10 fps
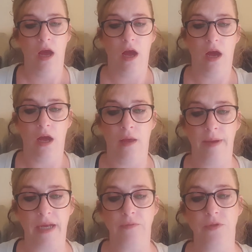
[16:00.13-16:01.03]

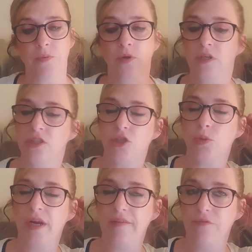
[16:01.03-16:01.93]
And he was born on the
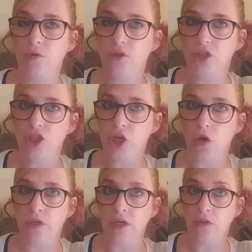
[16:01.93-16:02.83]
24th of
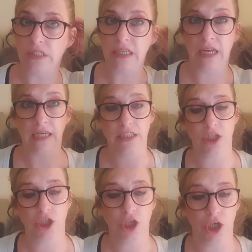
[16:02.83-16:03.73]
July
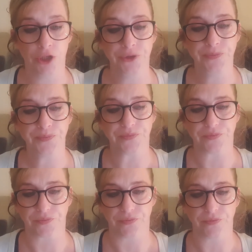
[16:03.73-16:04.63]
1982
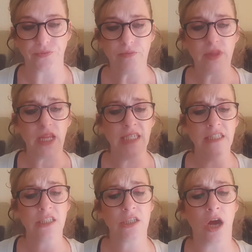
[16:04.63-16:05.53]
in
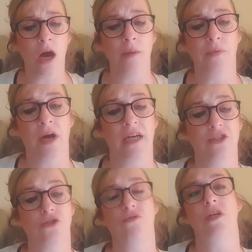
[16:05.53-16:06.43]
Scarborough,
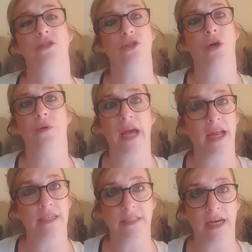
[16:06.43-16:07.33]
Toronto,
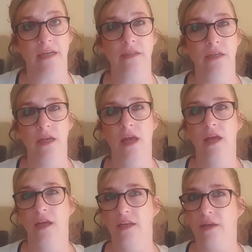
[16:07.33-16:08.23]
Canada.
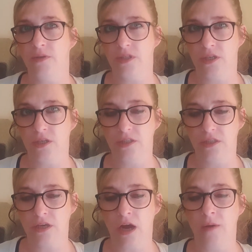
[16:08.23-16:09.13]
Now, I don't know,
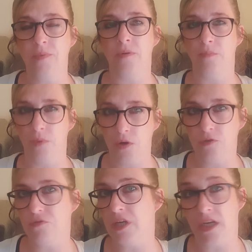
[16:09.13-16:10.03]
Scarborough might
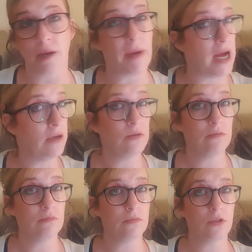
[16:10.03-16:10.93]
ring a bell
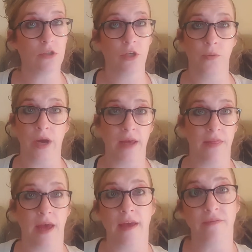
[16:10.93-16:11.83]
to you out
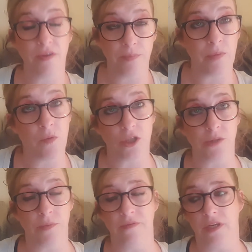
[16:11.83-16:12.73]
there if you've been watching
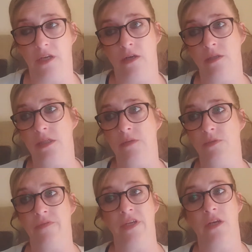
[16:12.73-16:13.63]
my videos. It was
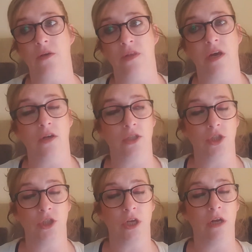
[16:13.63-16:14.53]
a video that I'd
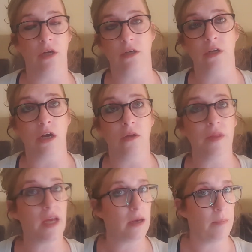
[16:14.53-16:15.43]
done not long ago, the
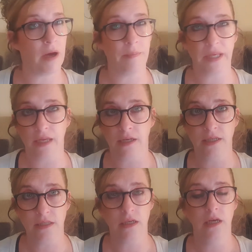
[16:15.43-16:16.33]
Ken and Barbie
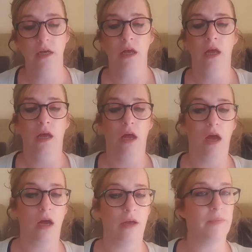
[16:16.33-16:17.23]
Killers.
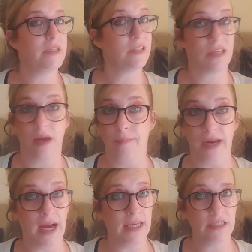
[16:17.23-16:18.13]
Same
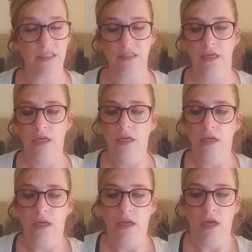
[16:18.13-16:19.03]
place.
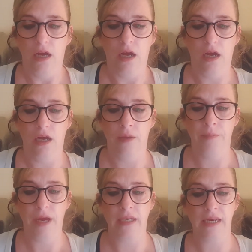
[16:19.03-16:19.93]

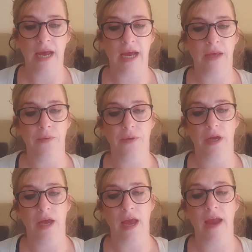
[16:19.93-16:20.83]
Now,
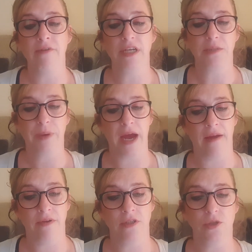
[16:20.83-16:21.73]
Eric's
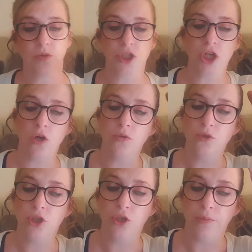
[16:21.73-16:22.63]
parents were
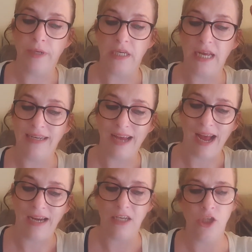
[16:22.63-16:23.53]
Donald Newman and
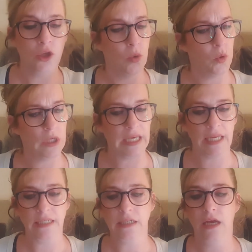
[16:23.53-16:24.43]
Anna Yorkin.